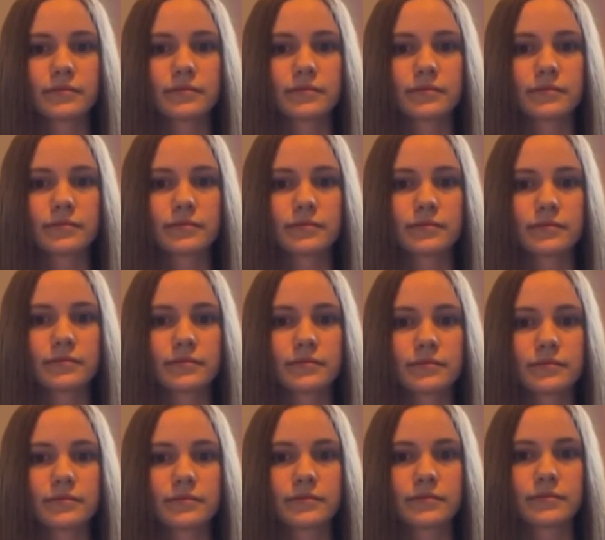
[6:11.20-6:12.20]

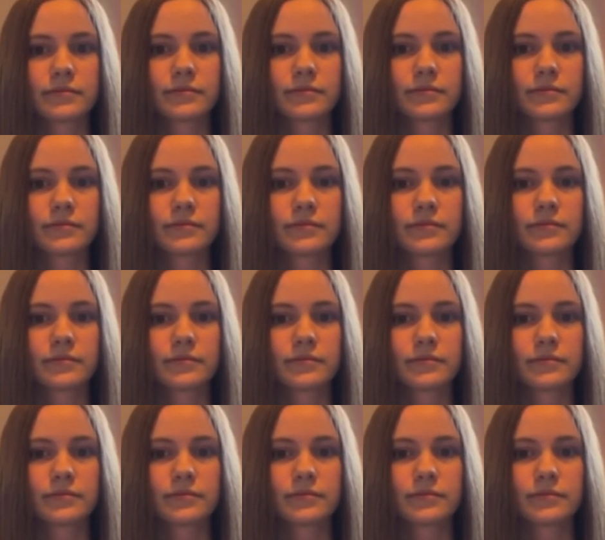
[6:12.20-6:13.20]

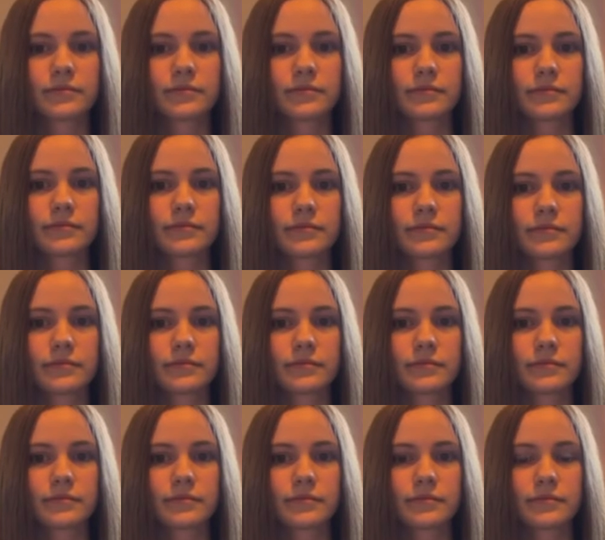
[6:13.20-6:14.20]

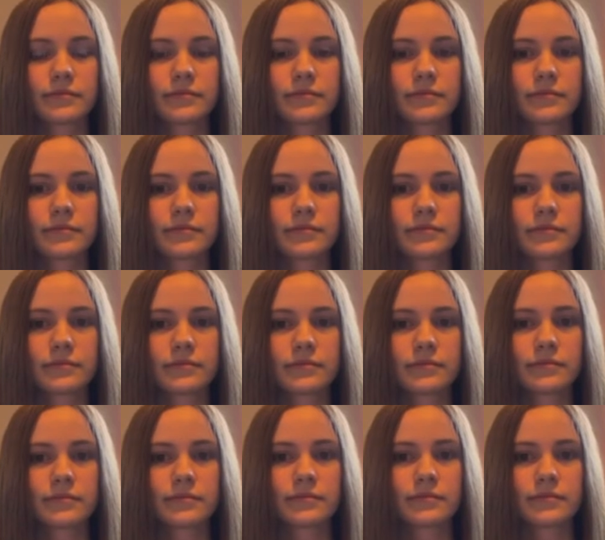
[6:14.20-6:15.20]

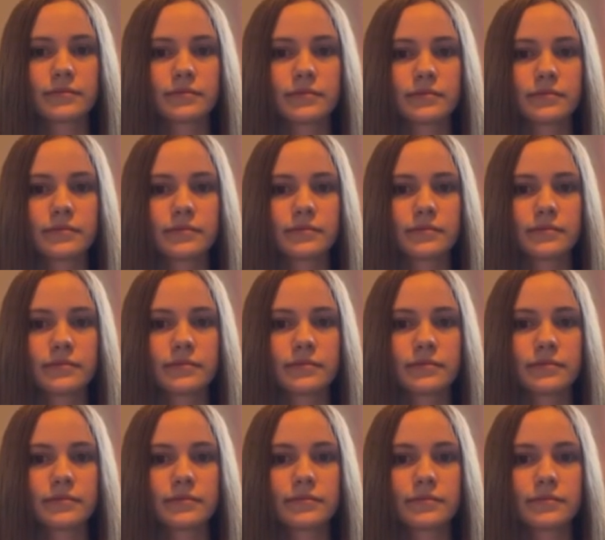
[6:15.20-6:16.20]

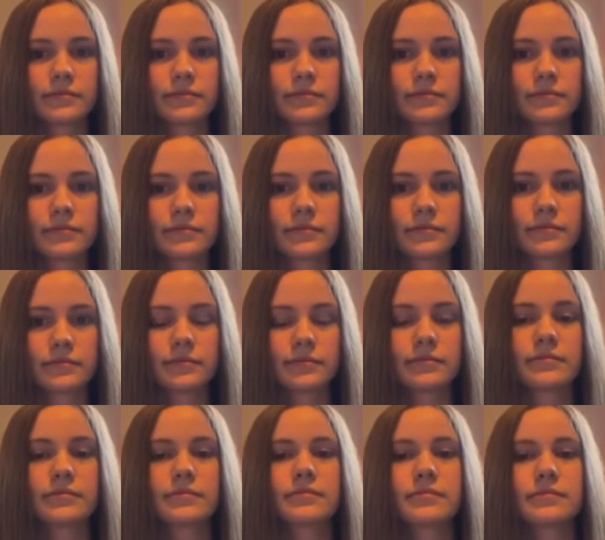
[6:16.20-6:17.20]

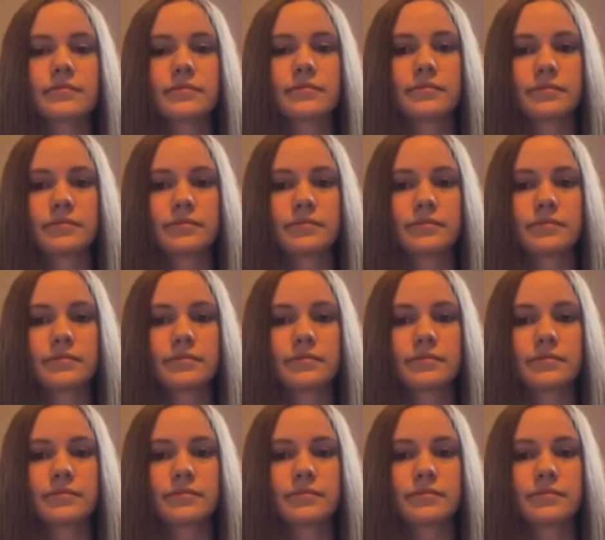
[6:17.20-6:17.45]
(not speaking)